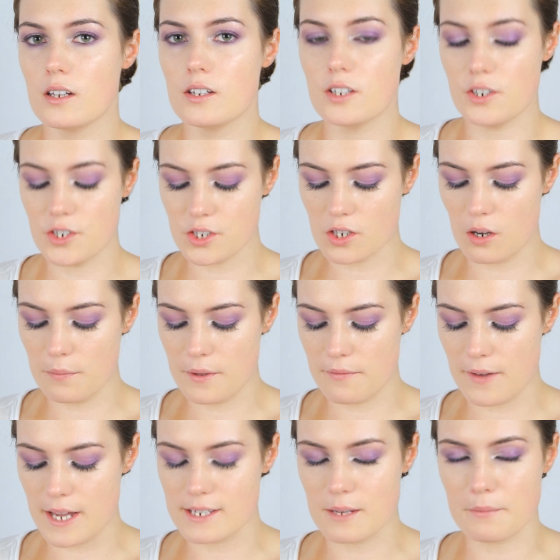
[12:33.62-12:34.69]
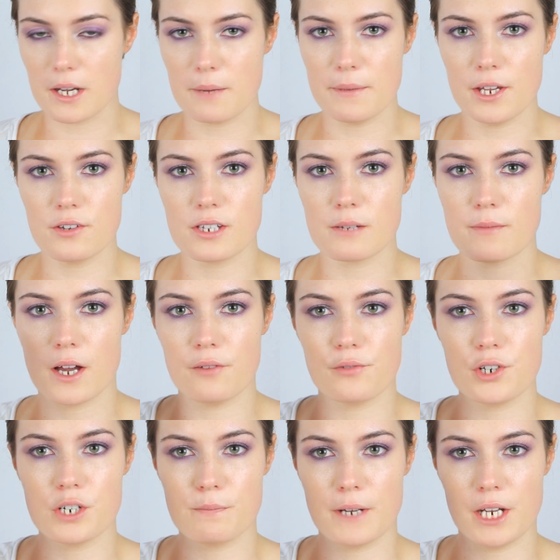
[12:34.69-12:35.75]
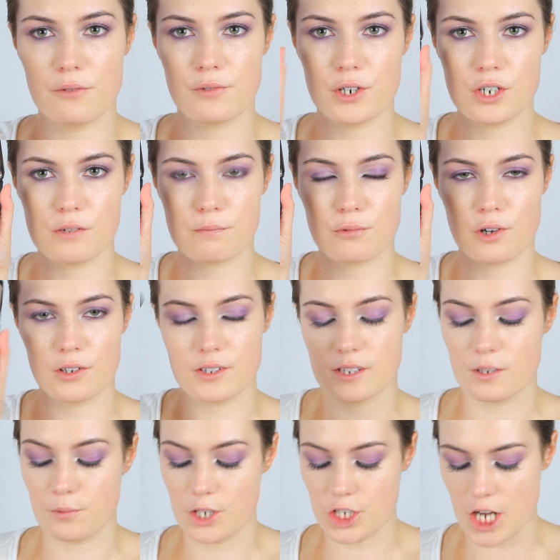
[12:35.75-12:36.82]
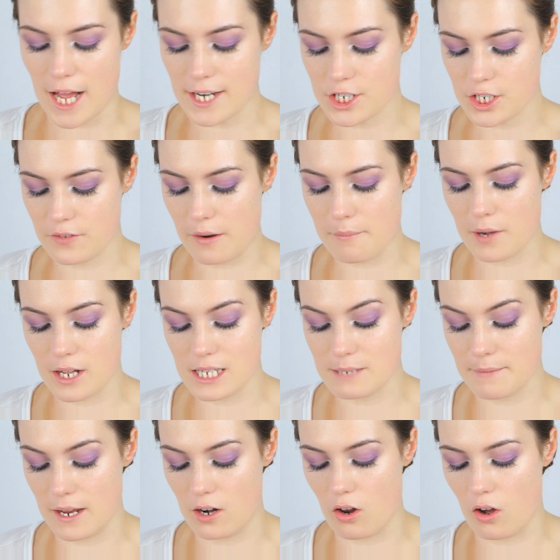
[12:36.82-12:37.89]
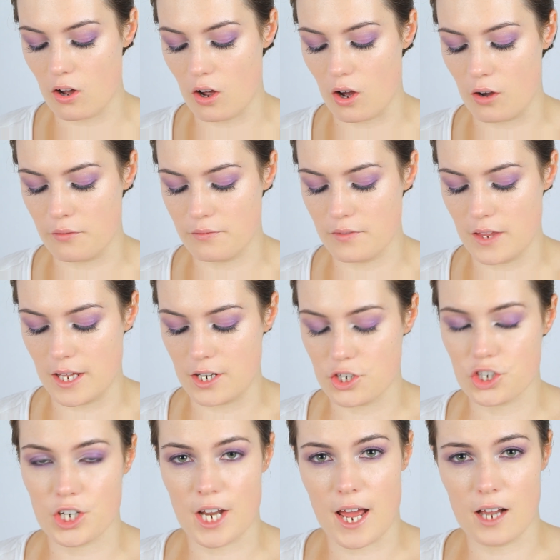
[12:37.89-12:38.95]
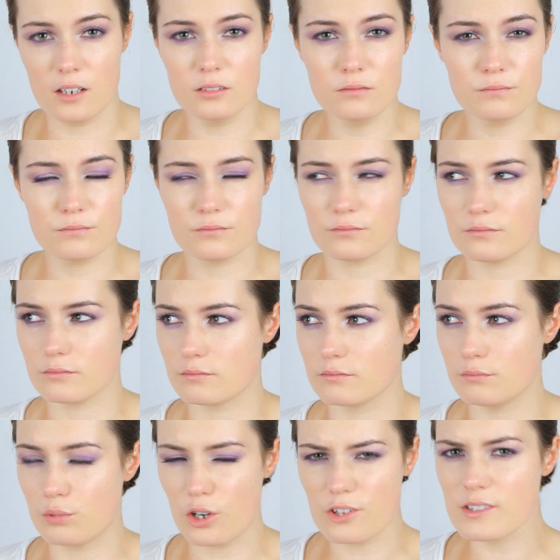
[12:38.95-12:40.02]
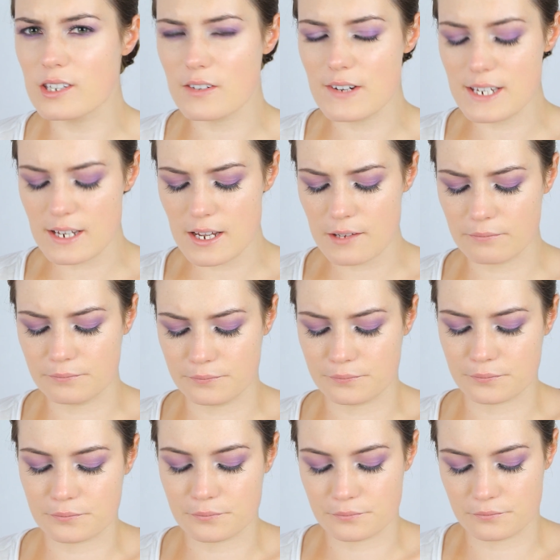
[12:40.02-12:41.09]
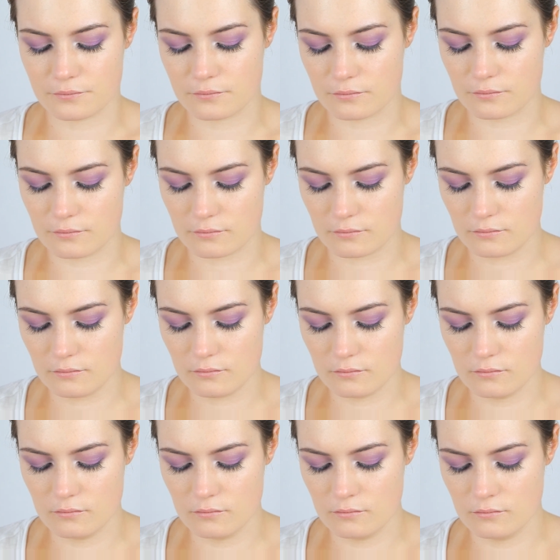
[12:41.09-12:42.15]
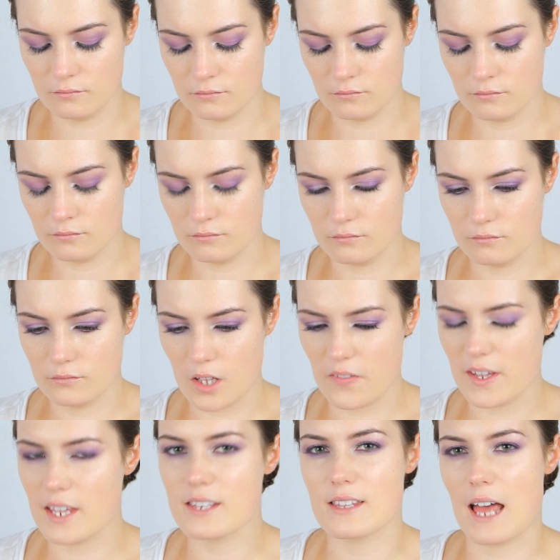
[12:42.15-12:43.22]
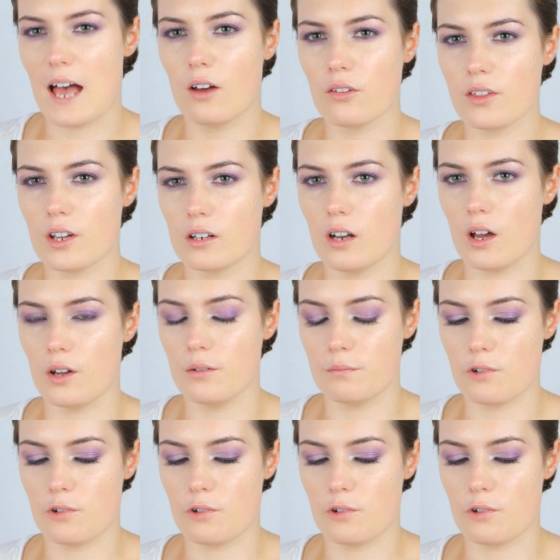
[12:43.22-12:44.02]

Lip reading: So to sculpt the face I'm going to be using my Rouge Bunny Rouge bronzer, which actually reminds me a lot of the Chanel bronzer, is it? I think it's the Healthy Glow